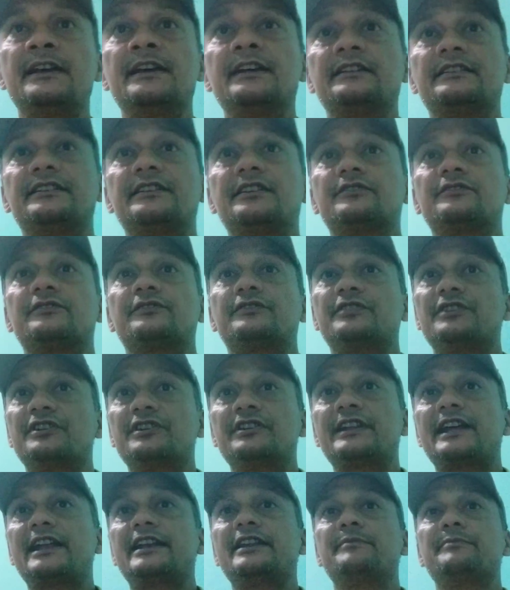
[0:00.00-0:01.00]
The
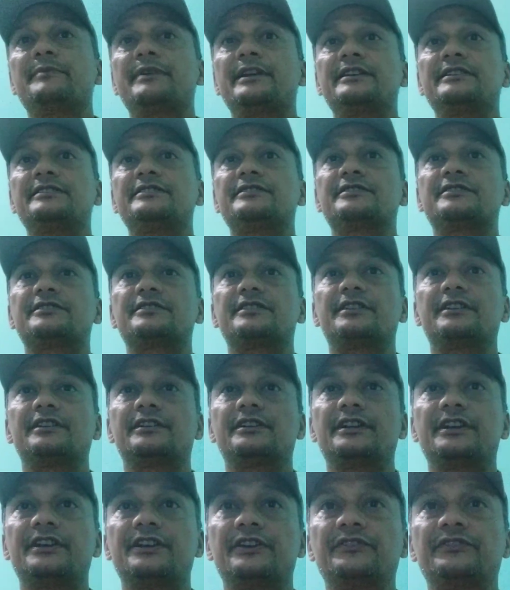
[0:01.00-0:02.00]
third element
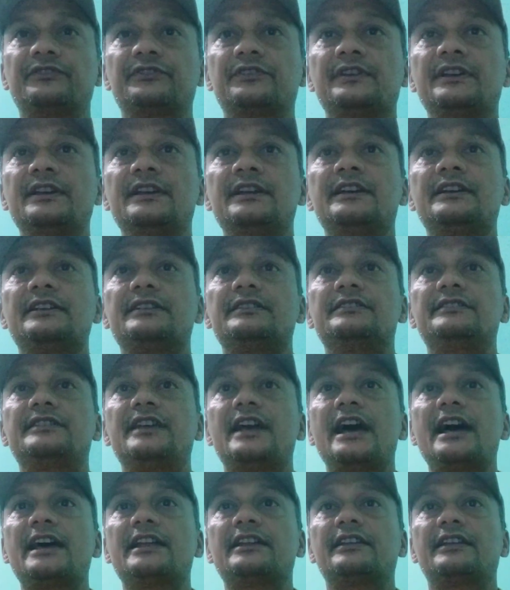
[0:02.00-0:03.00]
is
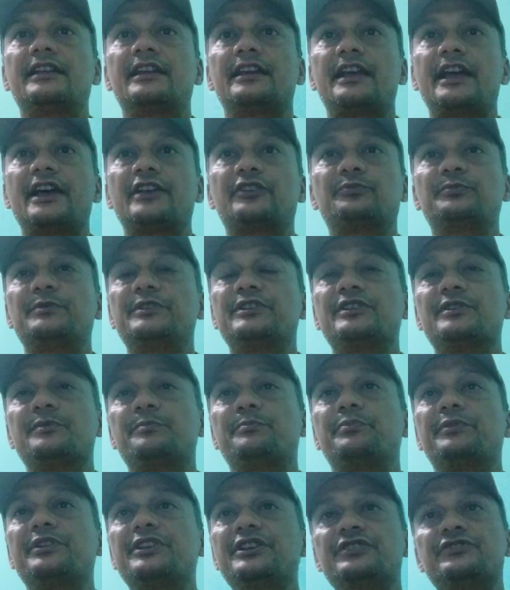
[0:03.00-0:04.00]
there has been a
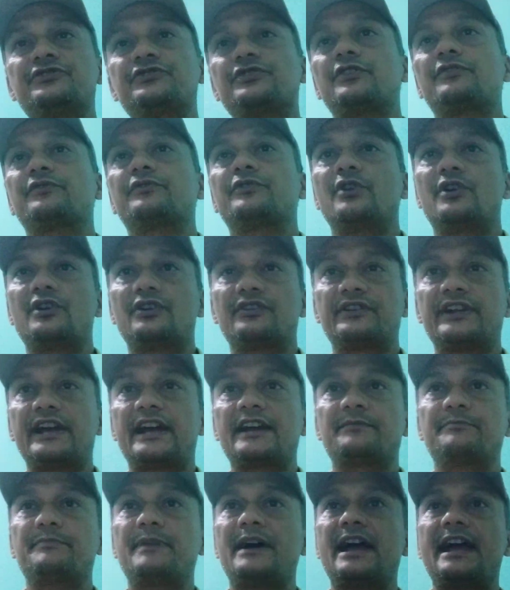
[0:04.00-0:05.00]
breach of
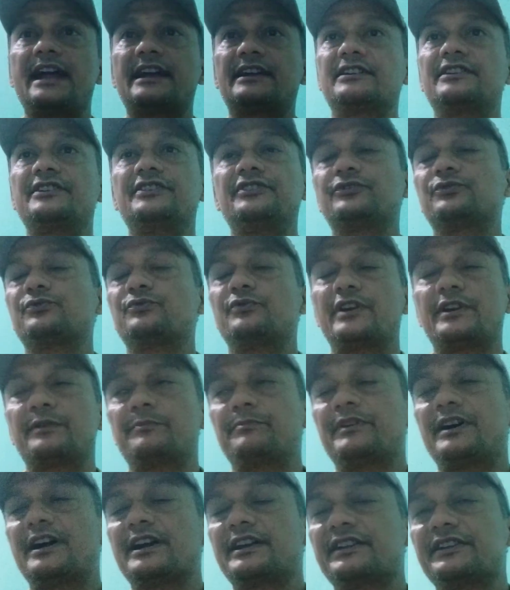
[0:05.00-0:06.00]
contract by at least
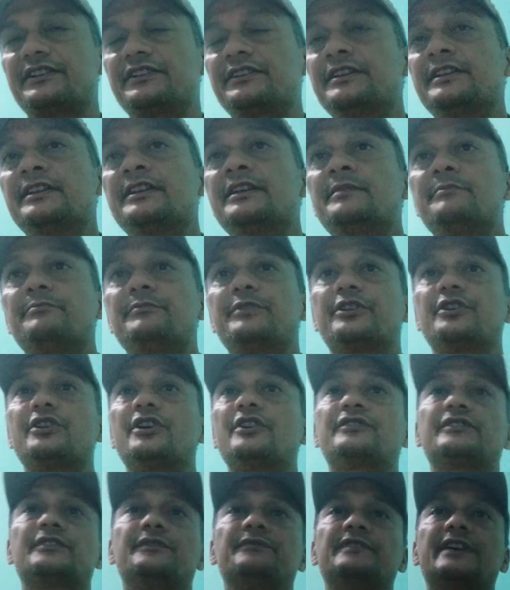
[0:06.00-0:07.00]
one party,
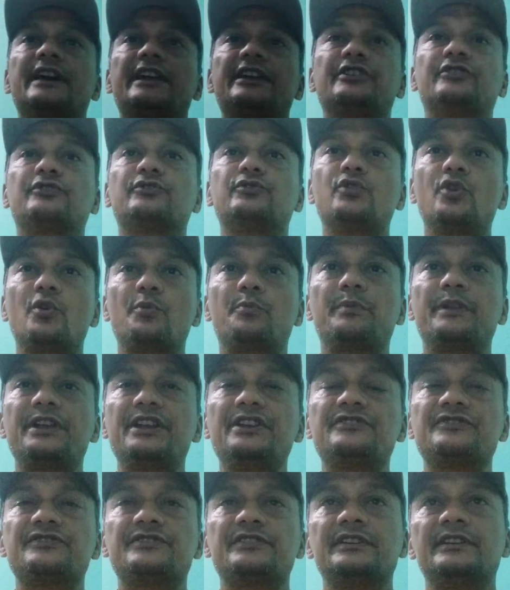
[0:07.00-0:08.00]
because if there is no
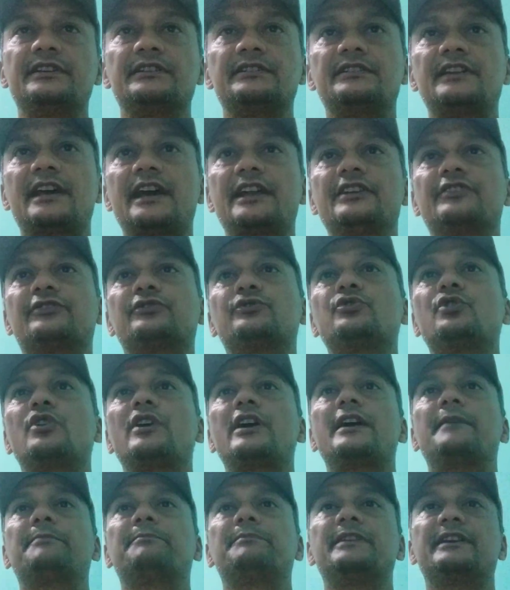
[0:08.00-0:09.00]
breach, there is no
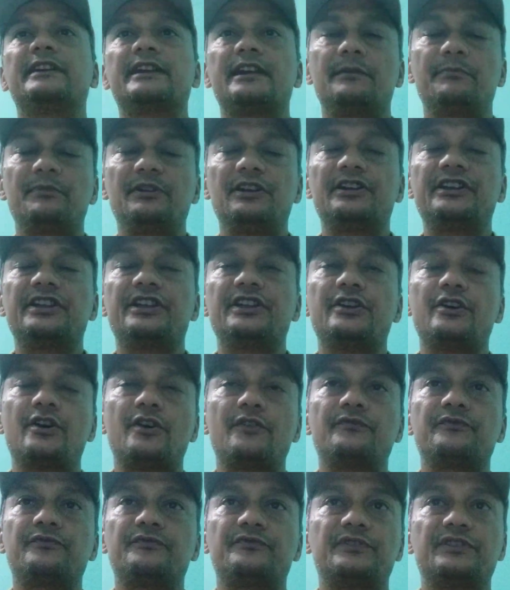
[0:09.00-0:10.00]
applicability
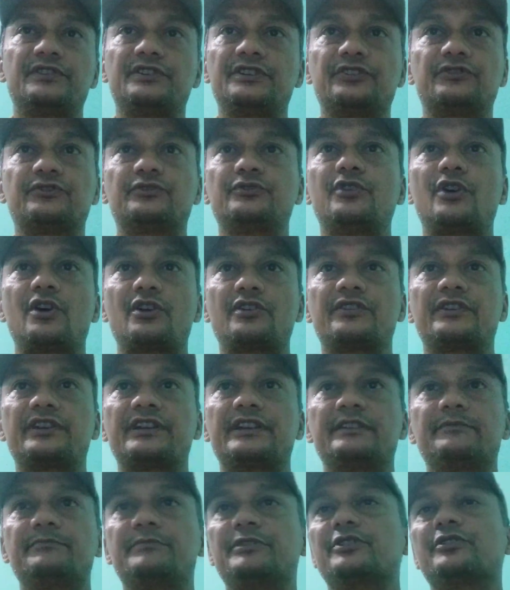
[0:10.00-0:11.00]
of this
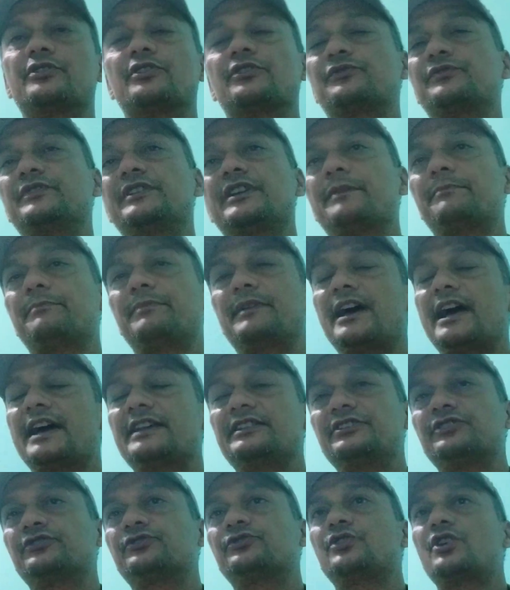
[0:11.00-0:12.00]
doctrine, because we
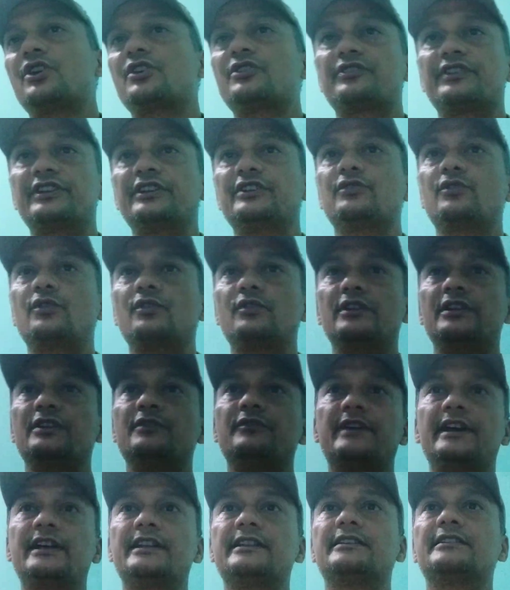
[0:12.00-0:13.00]
apply this doctrine
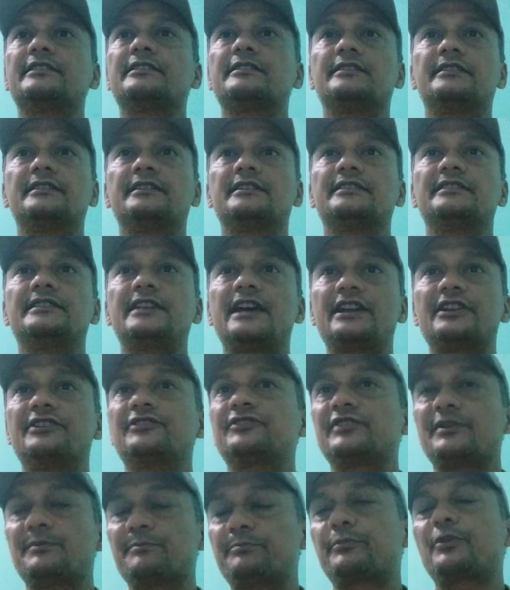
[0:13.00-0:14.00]
only when there
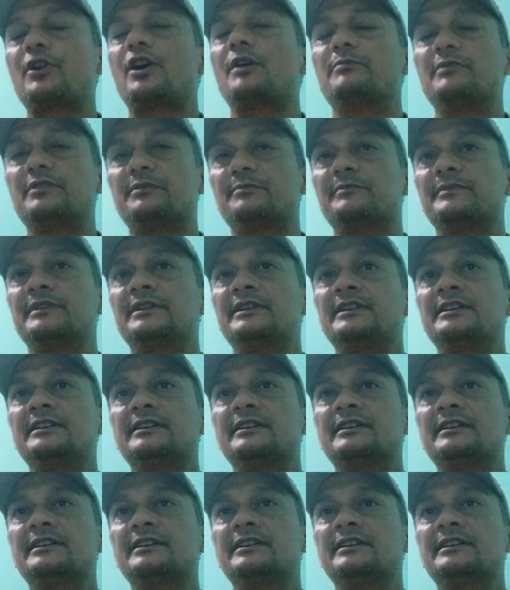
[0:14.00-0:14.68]
is some problem.